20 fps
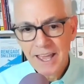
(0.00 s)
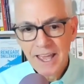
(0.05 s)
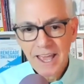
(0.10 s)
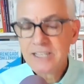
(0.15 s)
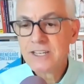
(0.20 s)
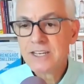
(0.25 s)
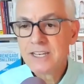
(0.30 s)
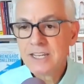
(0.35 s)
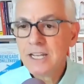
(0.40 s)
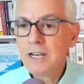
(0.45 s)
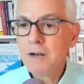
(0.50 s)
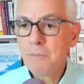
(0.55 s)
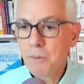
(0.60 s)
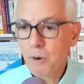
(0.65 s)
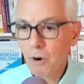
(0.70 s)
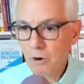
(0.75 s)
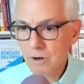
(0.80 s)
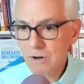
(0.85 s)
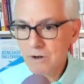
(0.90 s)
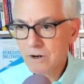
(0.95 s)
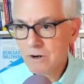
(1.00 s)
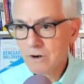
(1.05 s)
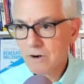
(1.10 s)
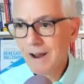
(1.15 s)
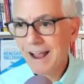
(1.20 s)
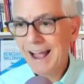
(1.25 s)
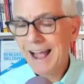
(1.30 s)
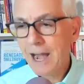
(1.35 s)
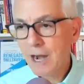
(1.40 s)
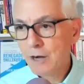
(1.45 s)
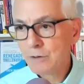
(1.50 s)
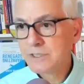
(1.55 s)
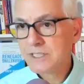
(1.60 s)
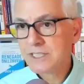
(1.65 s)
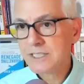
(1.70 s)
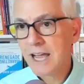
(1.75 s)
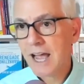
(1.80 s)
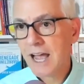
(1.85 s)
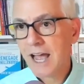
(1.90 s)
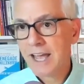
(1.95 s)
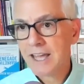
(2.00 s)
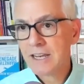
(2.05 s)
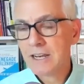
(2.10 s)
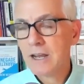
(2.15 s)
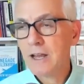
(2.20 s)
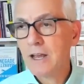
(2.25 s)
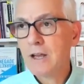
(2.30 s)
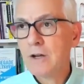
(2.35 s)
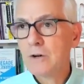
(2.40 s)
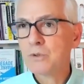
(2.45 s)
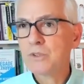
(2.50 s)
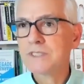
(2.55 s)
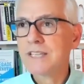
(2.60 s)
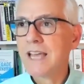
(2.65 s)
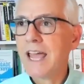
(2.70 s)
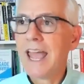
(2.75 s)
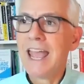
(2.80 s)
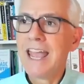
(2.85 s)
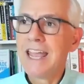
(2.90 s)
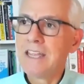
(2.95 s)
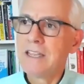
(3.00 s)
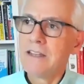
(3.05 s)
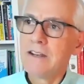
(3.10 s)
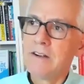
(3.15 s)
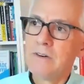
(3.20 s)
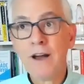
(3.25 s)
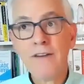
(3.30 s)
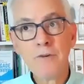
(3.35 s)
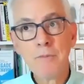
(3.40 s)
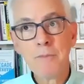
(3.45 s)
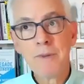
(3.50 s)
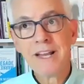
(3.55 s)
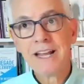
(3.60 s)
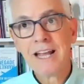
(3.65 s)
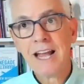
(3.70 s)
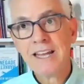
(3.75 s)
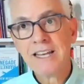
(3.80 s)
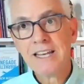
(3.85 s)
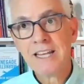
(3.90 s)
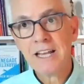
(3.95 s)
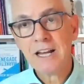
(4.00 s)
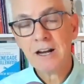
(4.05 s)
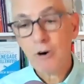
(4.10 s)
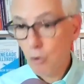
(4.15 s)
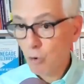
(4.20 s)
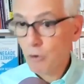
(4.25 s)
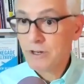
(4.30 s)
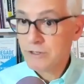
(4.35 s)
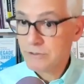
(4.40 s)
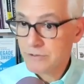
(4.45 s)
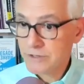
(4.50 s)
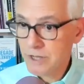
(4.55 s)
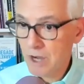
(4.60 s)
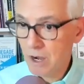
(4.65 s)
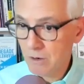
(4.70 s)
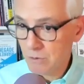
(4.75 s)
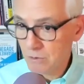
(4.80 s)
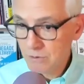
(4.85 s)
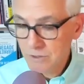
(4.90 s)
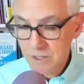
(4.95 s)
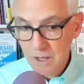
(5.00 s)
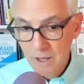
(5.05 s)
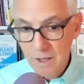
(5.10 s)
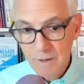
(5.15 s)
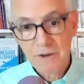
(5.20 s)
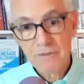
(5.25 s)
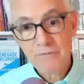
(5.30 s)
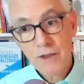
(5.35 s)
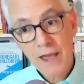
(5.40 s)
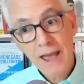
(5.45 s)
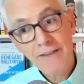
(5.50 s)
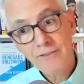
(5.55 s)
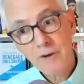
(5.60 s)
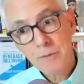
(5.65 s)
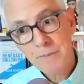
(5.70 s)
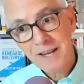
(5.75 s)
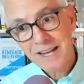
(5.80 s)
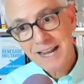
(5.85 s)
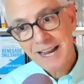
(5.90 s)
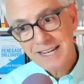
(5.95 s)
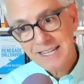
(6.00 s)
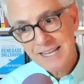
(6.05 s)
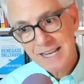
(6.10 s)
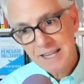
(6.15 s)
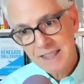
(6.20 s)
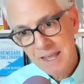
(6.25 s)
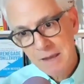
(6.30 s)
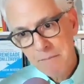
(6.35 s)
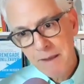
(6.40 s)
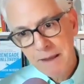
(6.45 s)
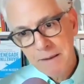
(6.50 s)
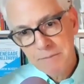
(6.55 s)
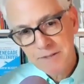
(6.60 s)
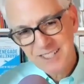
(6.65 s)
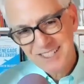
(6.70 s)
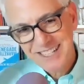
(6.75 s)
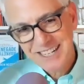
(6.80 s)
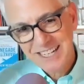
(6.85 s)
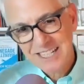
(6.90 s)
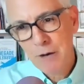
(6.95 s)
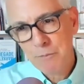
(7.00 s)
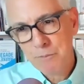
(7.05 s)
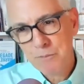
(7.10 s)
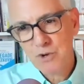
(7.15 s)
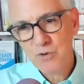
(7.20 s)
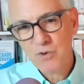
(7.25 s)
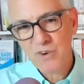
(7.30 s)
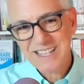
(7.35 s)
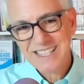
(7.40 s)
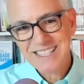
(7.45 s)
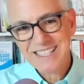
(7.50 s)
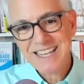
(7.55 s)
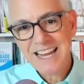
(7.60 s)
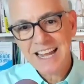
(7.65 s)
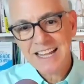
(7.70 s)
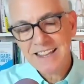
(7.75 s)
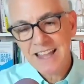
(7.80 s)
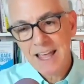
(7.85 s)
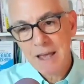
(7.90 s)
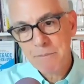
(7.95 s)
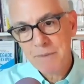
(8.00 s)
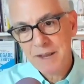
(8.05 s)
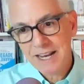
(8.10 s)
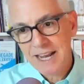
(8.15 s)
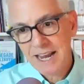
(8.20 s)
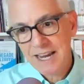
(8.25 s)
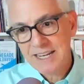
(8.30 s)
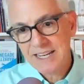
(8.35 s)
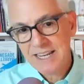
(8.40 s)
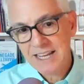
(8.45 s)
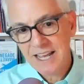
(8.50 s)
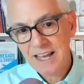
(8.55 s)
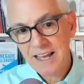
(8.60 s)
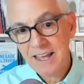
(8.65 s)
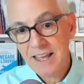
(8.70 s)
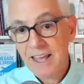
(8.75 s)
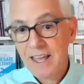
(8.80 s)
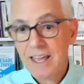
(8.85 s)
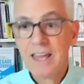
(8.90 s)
And you need a partner outside who will say, hey, you have a big idea or you don't. But if you have a big idea, they may be able to help you extend that big idea.